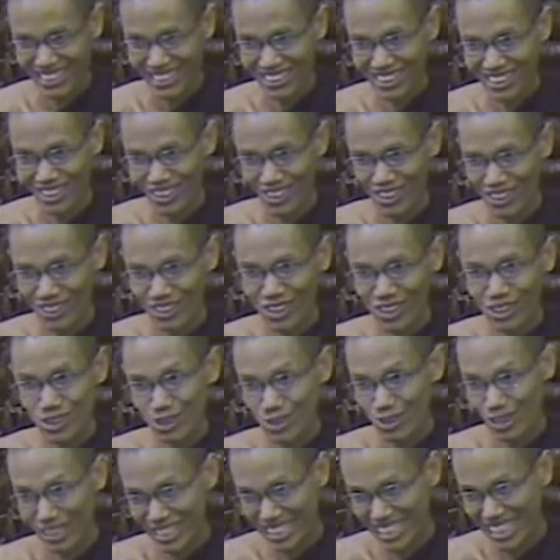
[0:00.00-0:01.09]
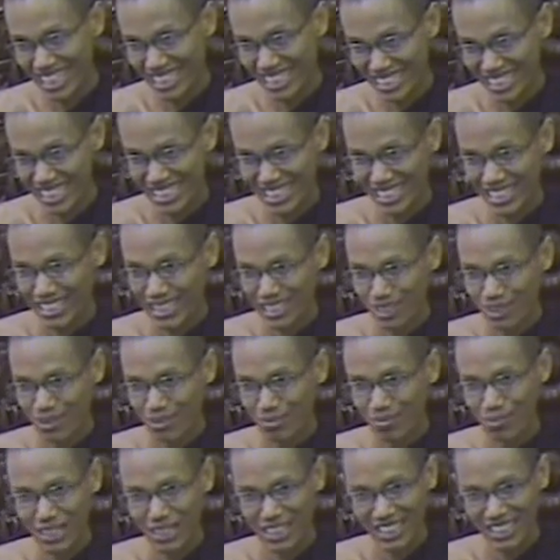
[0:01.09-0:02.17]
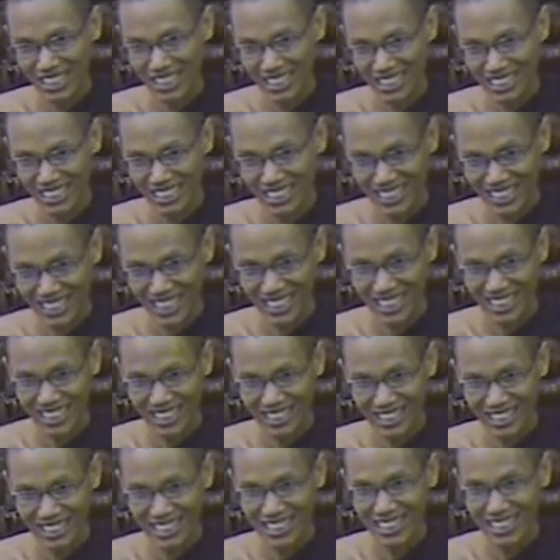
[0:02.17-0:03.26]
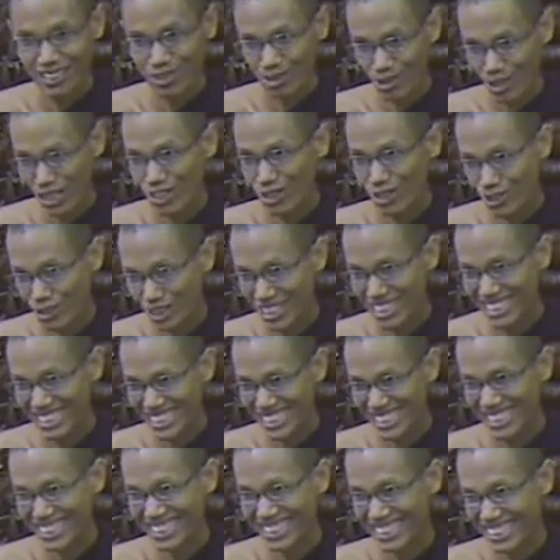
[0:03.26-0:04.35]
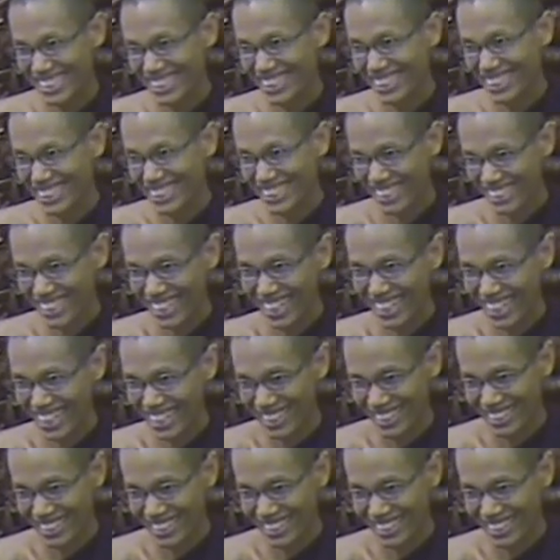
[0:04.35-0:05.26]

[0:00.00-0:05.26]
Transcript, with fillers: uh, not to attach but uh, still want to see. Uh,